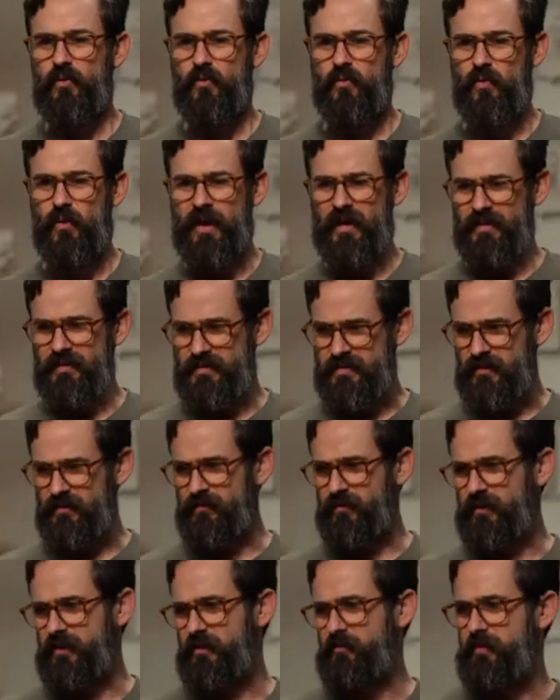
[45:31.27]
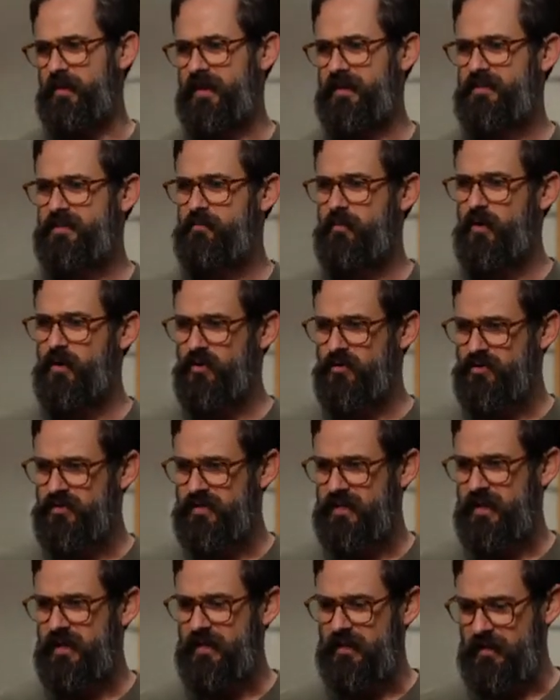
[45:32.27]
relatively mix
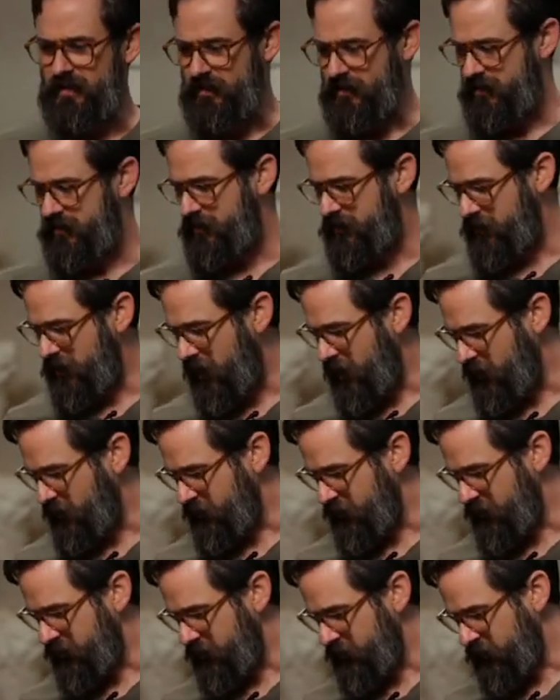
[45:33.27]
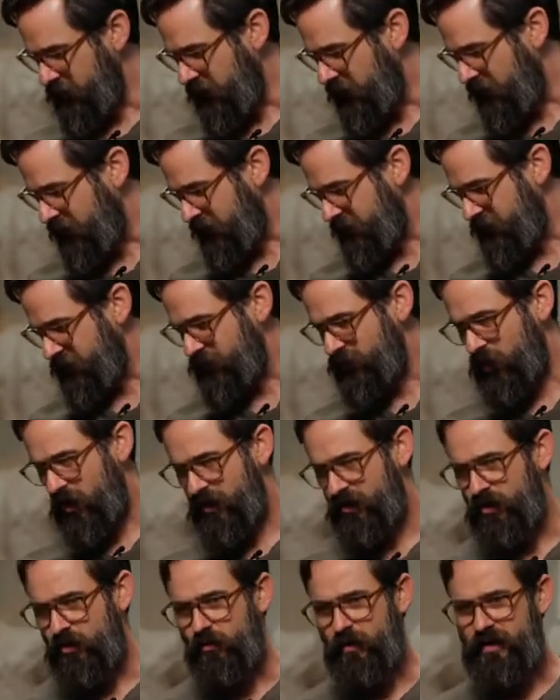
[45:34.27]
most any color. In the
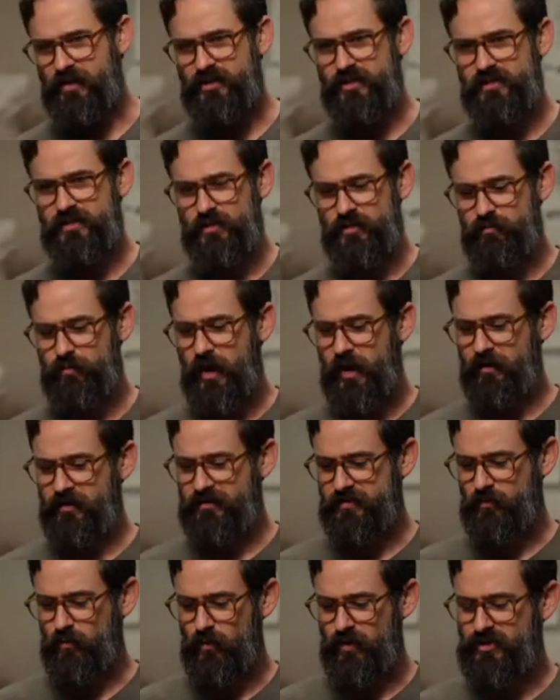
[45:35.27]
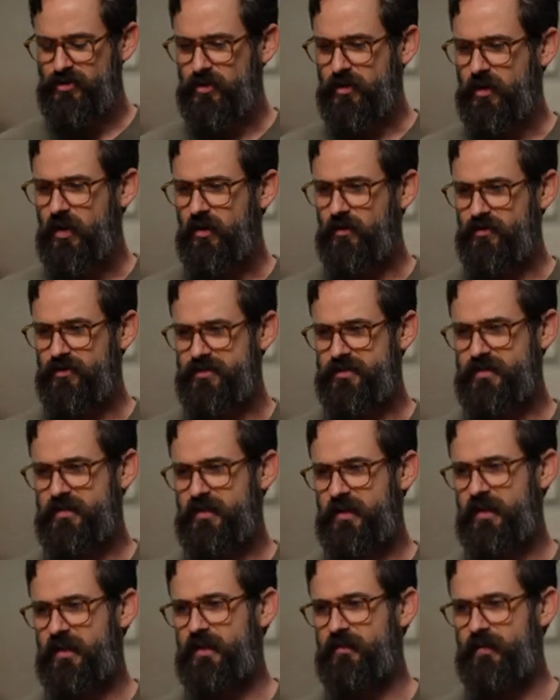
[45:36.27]
darker ranges, there's probably some richer colors
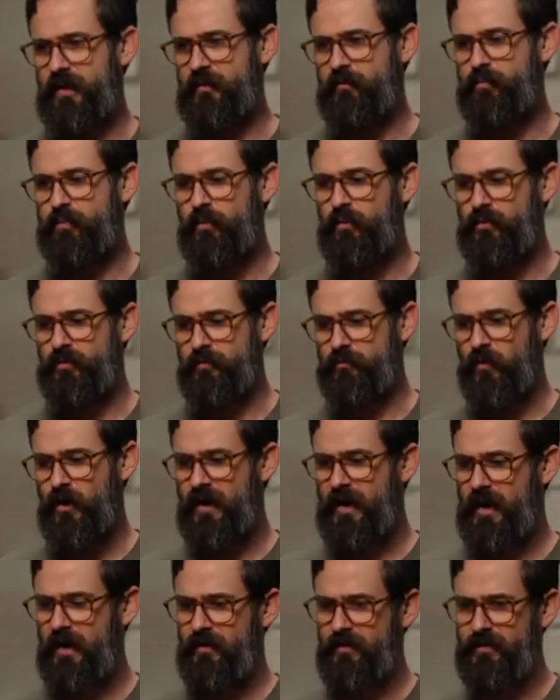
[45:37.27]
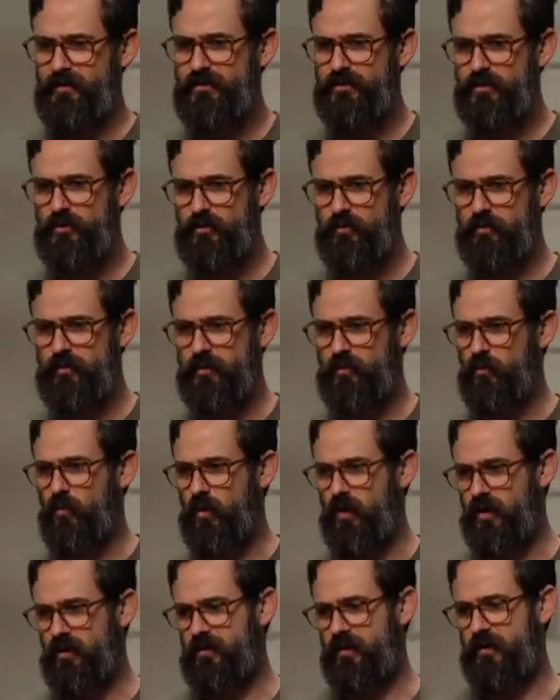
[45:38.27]
that if I pulled them right out of the tube could
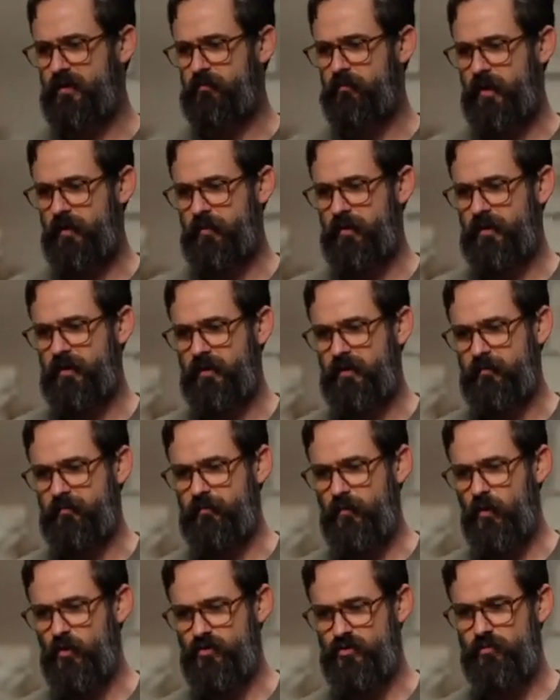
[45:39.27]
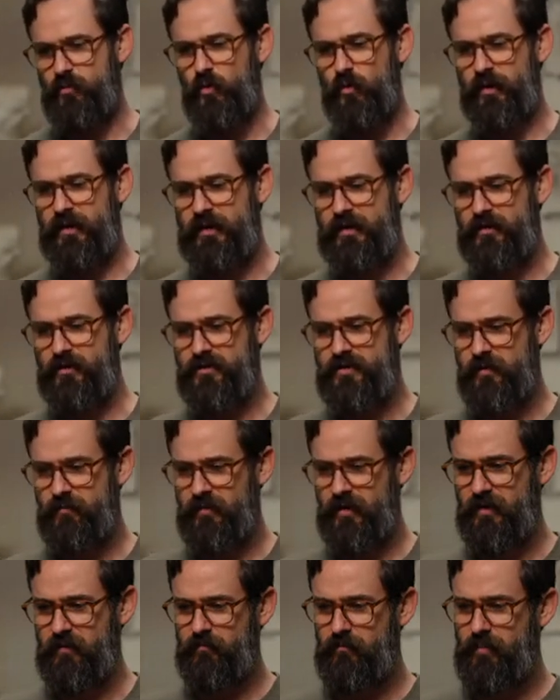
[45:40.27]
work, like maybe ultramarine or
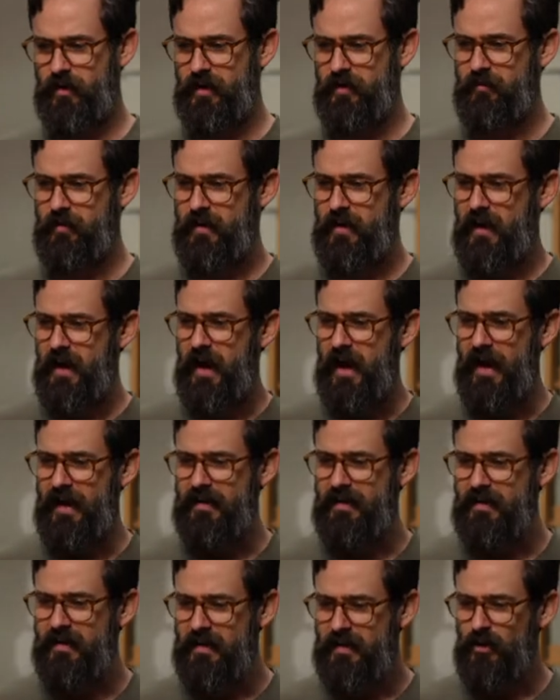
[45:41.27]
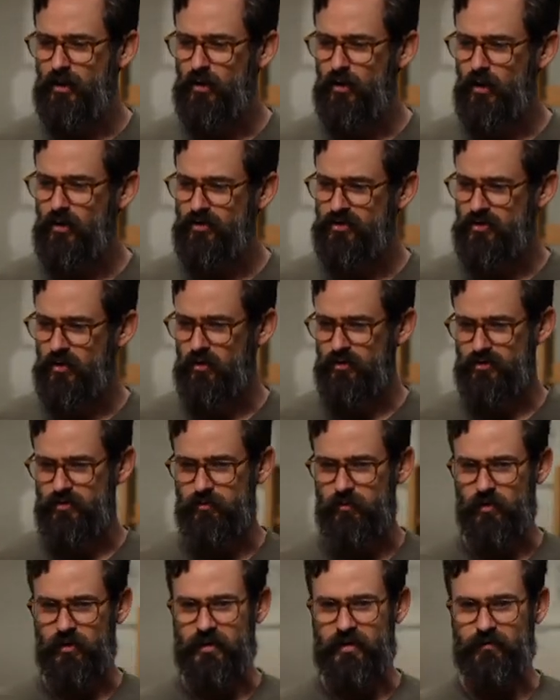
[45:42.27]
something. But I can get close to
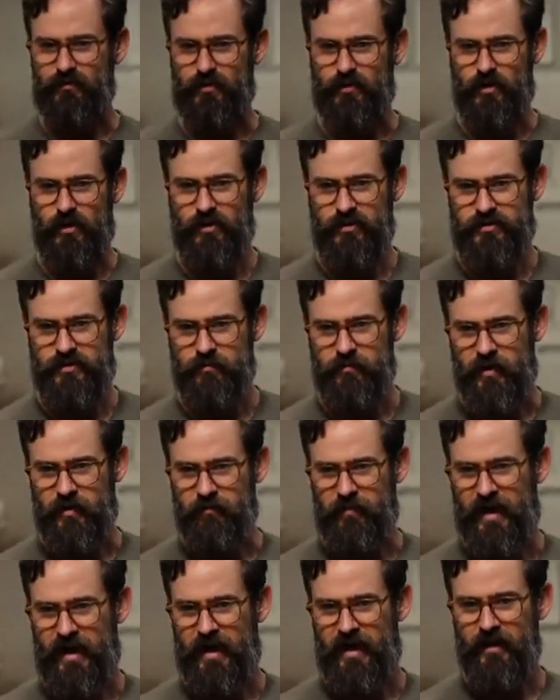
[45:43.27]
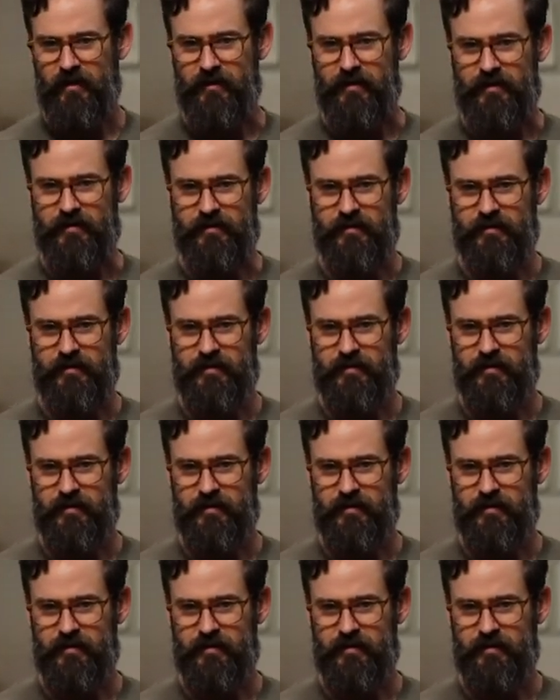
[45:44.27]
ultramarine. If you notice on my palette,